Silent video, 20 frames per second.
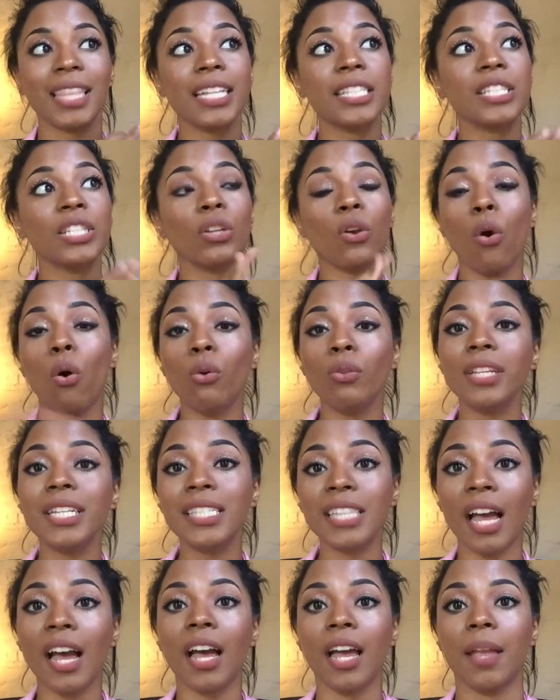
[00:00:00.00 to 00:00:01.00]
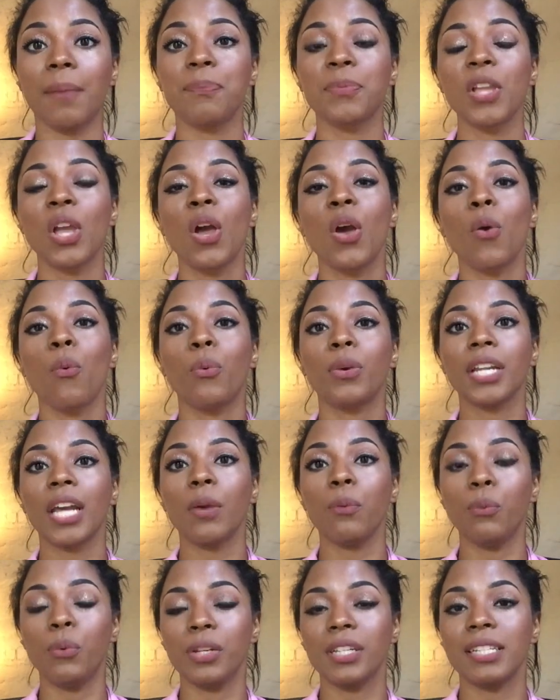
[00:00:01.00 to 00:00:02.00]
That's the only time when
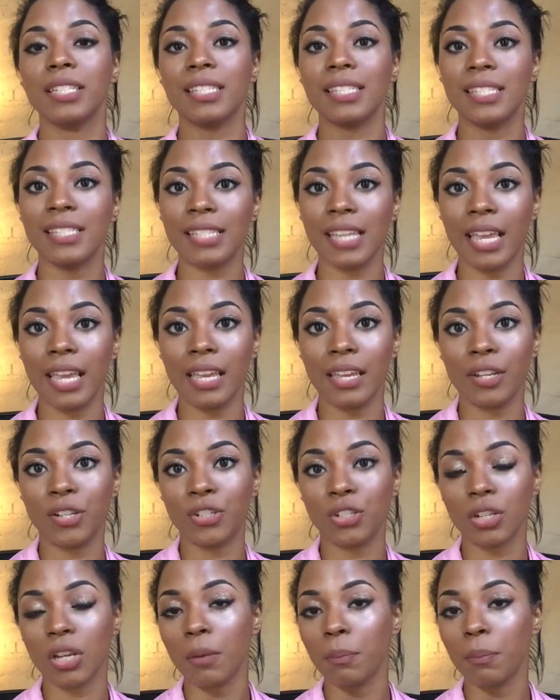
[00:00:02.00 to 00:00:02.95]
I wouldn't sage,